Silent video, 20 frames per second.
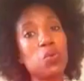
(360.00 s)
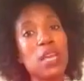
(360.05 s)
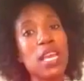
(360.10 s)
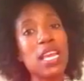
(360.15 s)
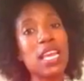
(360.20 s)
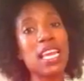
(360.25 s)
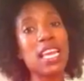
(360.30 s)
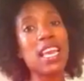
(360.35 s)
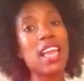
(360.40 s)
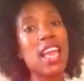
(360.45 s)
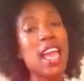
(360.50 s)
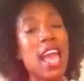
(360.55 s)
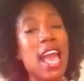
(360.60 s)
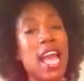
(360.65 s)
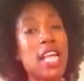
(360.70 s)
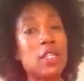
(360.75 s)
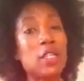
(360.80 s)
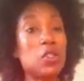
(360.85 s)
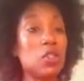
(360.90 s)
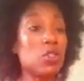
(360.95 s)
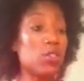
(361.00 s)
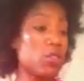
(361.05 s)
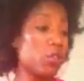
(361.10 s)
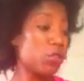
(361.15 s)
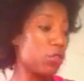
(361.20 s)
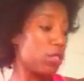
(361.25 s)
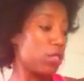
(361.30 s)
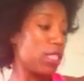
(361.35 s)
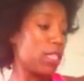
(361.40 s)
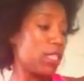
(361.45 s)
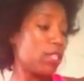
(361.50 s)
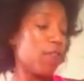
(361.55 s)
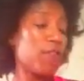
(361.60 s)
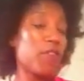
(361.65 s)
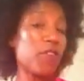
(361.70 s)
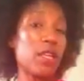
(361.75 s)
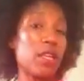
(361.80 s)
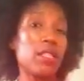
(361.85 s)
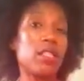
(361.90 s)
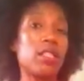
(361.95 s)
week, and you should start to see a
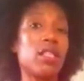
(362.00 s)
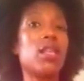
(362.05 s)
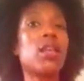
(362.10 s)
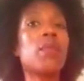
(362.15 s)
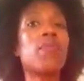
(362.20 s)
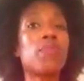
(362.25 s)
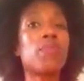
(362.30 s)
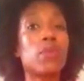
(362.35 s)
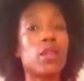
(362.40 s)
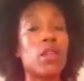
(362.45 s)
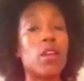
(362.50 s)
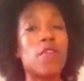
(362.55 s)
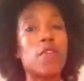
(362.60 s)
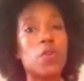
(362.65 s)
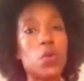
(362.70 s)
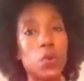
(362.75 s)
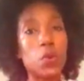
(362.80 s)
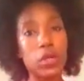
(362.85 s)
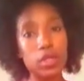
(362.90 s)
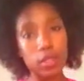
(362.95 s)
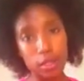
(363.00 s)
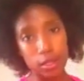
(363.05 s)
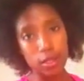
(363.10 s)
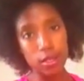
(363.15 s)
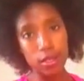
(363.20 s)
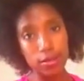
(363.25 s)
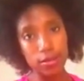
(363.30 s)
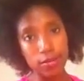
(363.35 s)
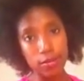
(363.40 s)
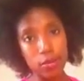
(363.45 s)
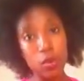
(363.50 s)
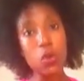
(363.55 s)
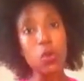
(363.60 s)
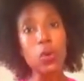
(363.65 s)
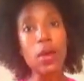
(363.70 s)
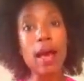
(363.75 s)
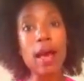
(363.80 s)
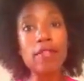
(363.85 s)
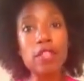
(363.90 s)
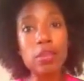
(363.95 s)
difference. Of course,
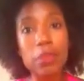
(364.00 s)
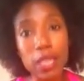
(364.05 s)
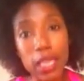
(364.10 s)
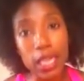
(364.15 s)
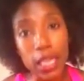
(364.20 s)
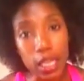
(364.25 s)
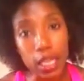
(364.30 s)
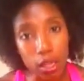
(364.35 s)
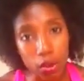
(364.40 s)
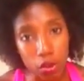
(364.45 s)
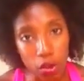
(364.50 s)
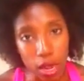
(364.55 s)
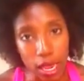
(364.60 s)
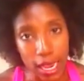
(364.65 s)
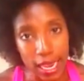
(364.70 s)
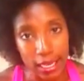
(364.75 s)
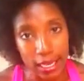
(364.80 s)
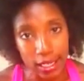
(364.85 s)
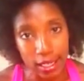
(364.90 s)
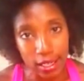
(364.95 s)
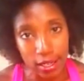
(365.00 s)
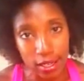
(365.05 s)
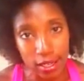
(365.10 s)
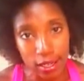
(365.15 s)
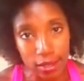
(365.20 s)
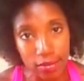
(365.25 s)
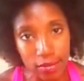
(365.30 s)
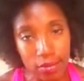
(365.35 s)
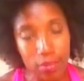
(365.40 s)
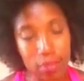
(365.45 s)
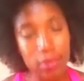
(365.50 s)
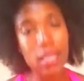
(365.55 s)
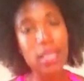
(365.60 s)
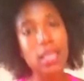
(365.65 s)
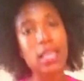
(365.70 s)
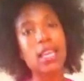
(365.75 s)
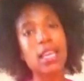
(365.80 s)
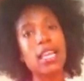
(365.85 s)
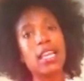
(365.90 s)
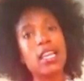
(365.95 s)
you have to be eating right,
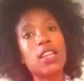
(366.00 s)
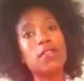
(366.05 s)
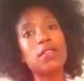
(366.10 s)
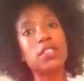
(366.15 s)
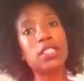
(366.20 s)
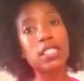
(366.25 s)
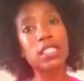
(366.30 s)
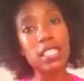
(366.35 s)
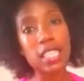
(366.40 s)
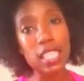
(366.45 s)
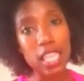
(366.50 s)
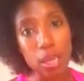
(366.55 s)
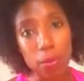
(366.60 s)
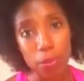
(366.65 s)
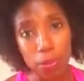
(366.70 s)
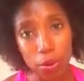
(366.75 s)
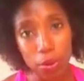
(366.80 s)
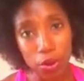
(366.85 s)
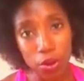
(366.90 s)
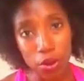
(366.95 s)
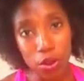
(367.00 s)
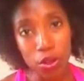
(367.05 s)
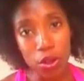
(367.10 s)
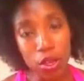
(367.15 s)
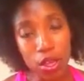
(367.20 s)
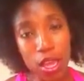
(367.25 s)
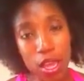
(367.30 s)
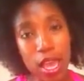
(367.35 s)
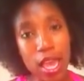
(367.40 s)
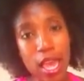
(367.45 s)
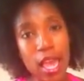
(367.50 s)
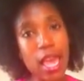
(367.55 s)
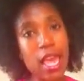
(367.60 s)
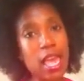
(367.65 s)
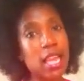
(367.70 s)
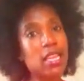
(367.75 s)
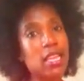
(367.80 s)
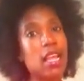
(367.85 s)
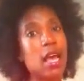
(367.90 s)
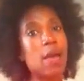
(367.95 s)
getting enough sleep,
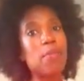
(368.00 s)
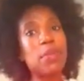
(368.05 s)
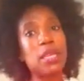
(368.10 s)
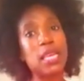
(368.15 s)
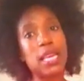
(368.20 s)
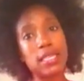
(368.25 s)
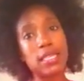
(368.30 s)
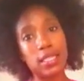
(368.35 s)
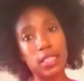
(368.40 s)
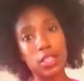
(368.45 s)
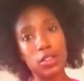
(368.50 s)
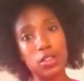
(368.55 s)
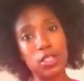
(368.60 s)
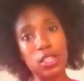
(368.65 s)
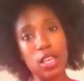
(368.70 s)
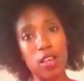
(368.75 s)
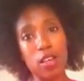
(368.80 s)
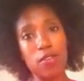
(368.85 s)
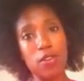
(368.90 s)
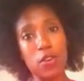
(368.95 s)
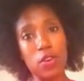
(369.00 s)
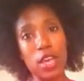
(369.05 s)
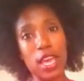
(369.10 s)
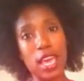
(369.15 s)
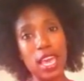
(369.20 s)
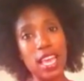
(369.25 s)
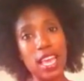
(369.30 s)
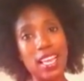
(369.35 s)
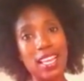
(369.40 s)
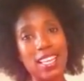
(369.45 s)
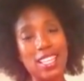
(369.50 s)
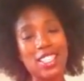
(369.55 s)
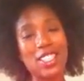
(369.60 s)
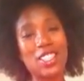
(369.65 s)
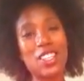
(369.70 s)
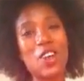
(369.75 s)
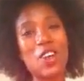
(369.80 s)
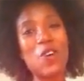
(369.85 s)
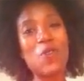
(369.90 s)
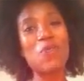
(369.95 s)
and not BSing yourself, okay?
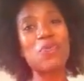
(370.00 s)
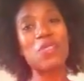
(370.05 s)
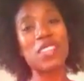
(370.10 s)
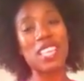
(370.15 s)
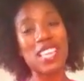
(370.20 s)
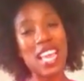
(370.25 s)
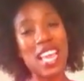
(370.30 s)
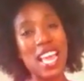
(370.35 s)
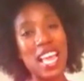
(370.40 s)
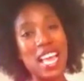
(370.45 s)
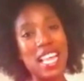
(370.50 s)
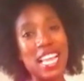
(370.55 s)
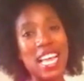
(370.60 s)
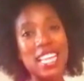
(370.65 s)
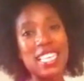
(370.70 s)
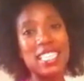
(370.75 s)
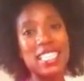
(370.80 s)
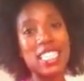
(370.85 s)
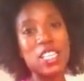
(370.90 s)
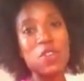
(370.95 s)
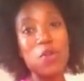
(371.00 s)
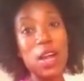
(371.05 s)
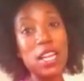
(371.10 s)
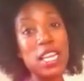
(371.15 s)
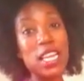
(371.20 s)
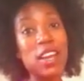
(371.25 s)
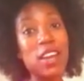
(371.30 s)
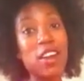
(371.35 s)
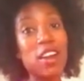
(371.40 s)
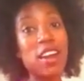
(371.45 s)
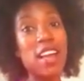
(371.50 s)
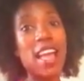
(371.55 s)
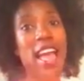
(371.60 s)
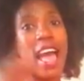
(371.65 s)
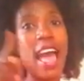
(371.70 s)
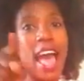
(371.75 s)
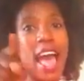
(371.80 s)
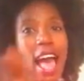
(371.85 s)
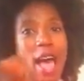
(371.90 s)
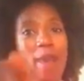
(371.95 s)
So, glad to see you on here.
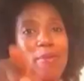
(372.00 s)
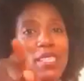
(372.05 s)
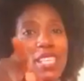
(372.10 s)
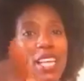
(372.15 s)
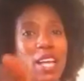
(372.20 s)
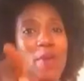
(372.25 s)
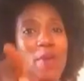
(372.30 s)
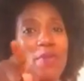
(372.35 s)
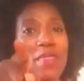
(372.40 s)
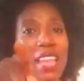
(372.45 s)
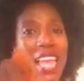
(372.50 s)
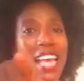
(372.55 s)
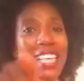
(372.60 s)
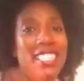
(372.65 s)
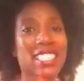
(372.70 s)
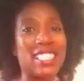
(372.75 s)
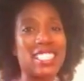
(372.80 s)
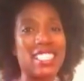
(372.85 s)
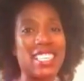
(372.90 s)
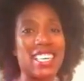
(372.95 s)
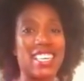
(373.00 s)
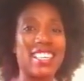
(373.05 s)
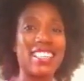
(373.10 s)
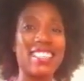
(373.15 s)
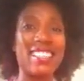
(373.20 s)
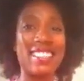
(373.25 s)
Abs up next.